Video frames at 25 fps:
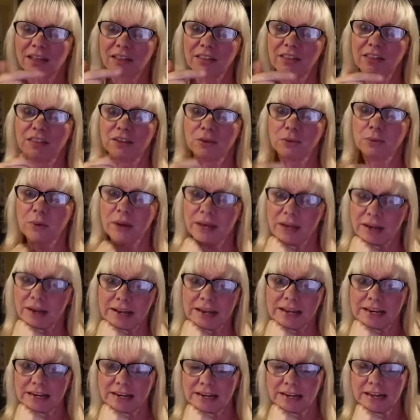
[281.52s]
The red
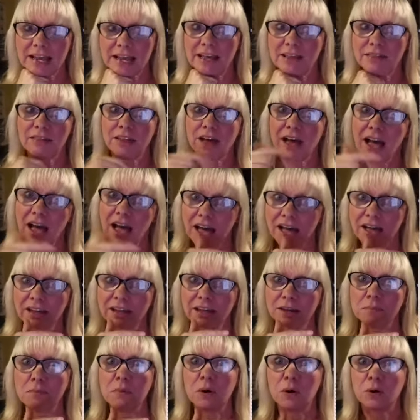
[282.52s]
light and the
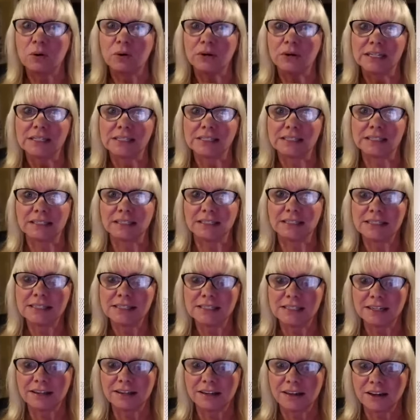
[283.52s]
high mode is gonna
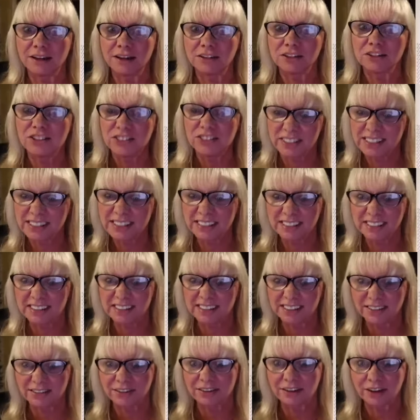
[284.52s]
stay on just
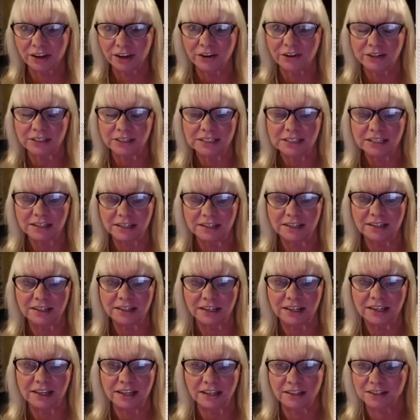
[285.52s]
until the air is clean
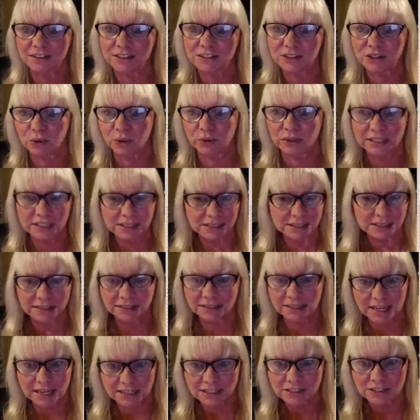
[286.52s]
again. So it
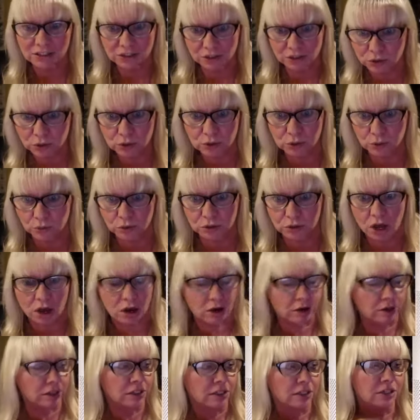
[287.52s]
doesn't last too
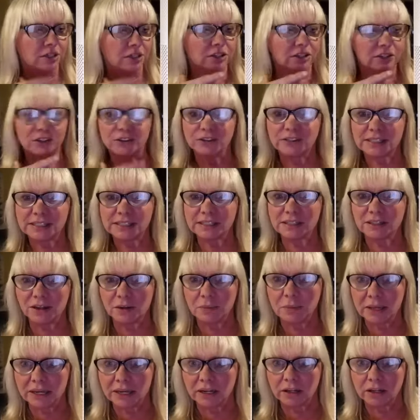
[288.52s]
long. You'll see in
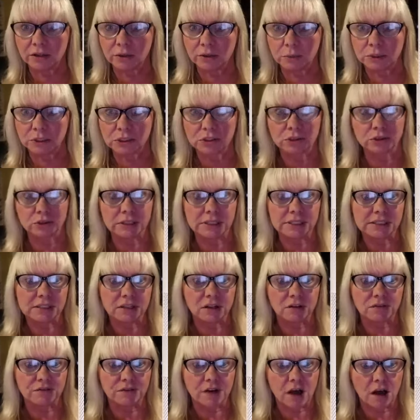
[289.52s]
a minute it will turn
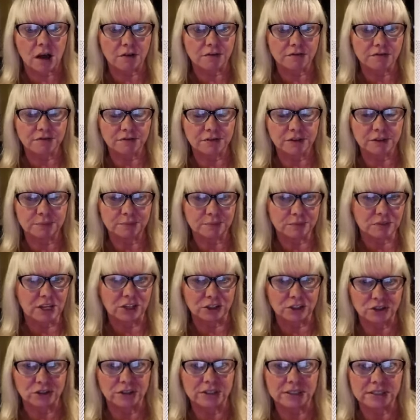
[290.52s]
itself off.
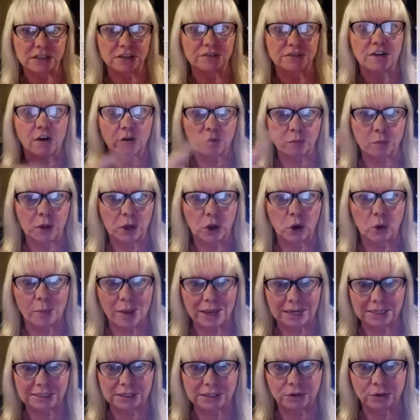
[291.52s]
Not turn itself off, but go
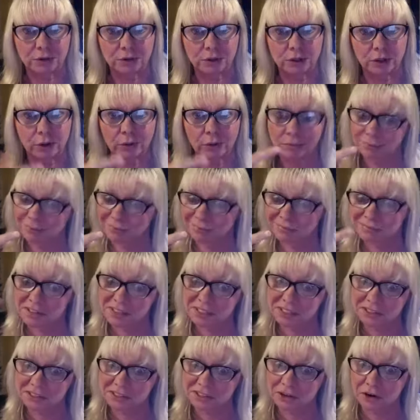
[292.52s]
back down to low.
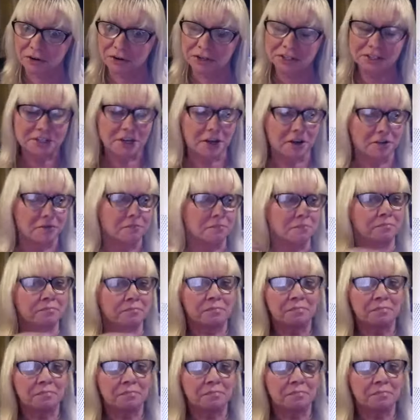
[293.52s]
See, it's already done.